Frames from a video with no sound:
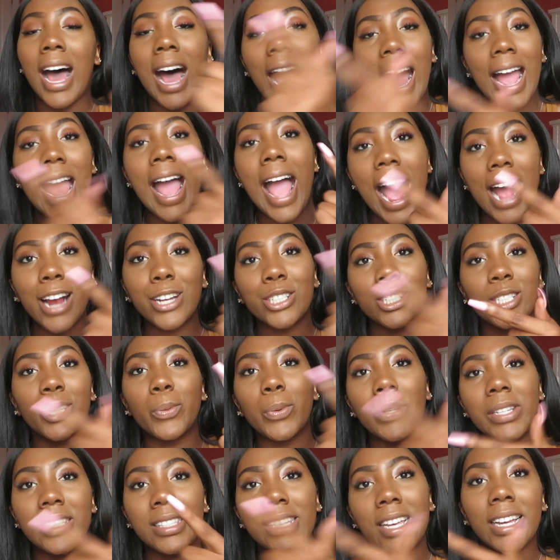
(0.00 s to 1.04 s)
I actually
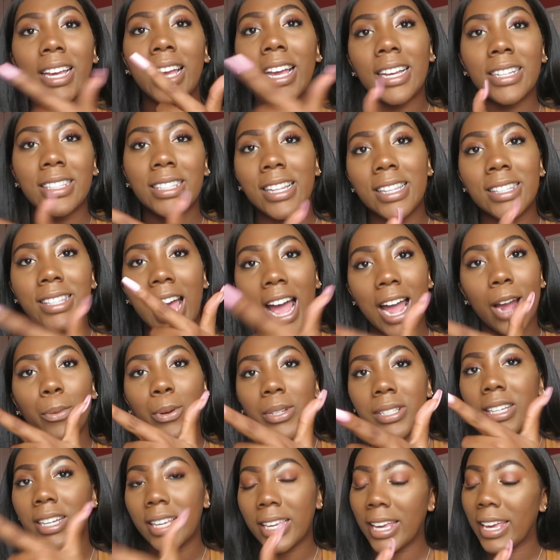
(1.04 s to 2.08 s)
was singing since I
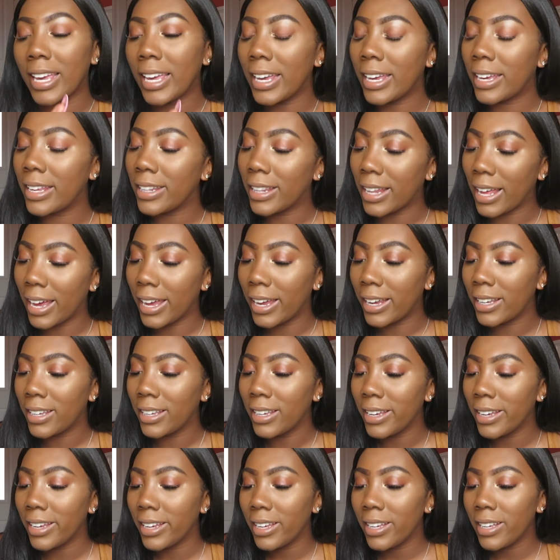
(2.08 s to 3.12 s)
was a kid, like
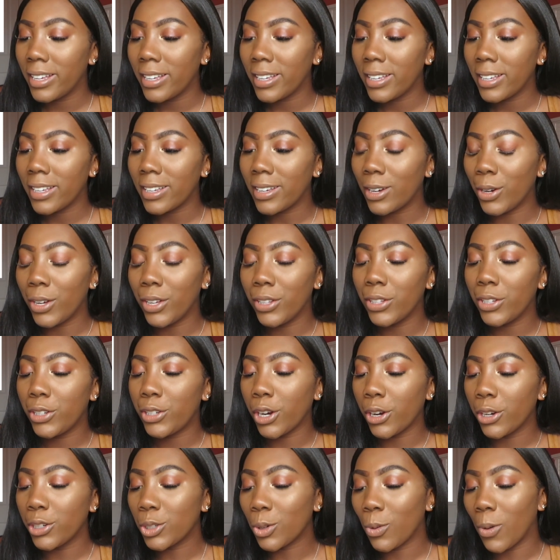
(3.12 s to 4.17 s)
in the
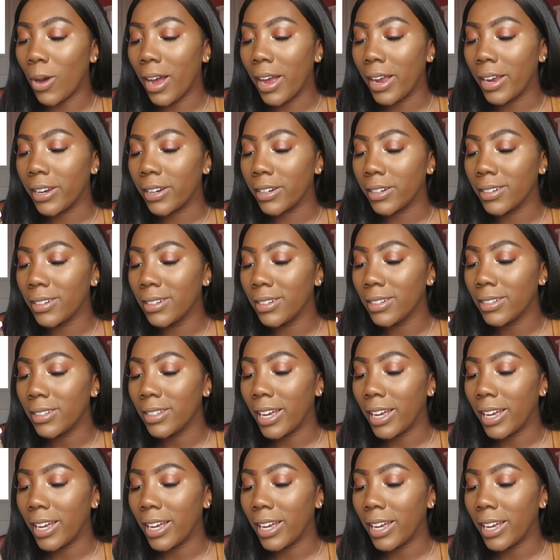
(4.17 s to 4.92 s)
church choir.